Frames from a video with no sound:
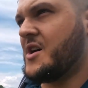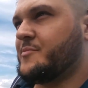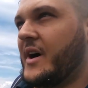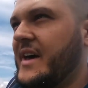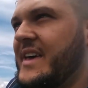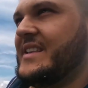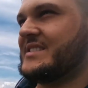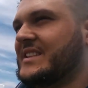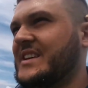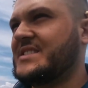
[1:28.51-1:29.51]
but it's
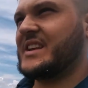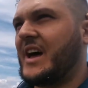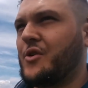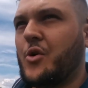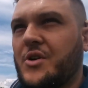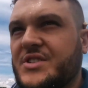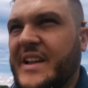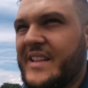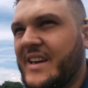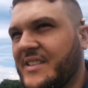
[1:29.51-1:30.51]
a link style course,
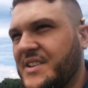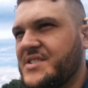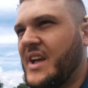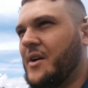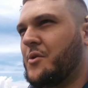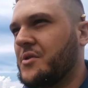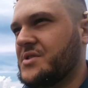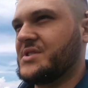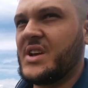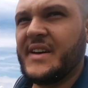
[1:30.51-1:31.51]
and I like link style courses.